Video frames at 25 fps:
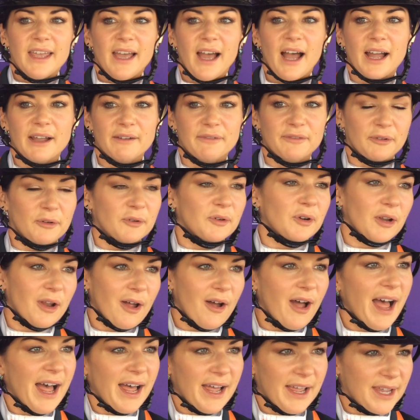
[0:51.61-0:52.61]
I've thrown a
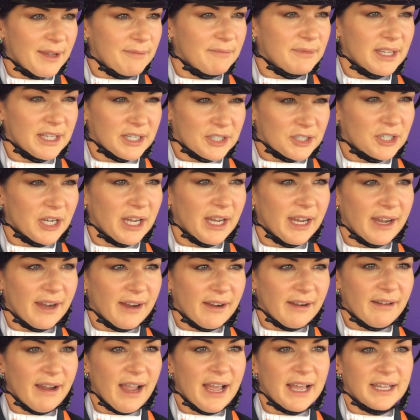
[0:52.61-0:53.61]
lot at him this
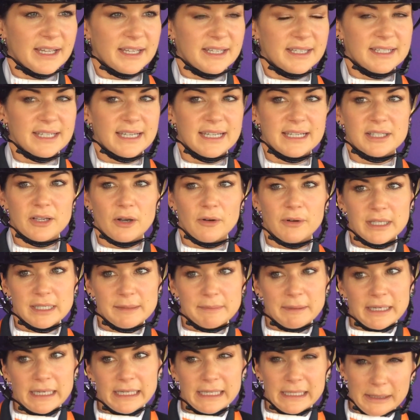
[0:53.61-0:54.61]
year, and he's always
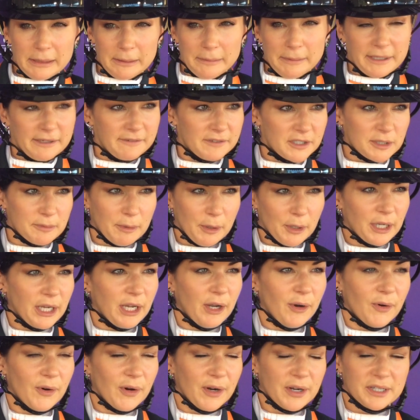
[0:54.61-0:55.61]
been a little bit of a spooky
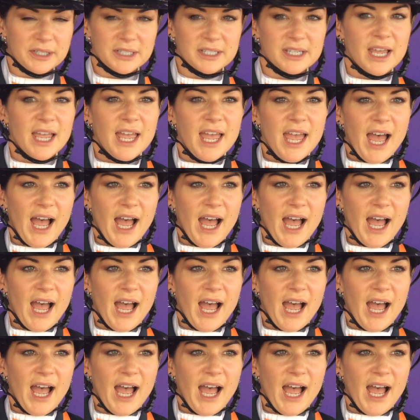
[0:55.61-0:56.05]
horse.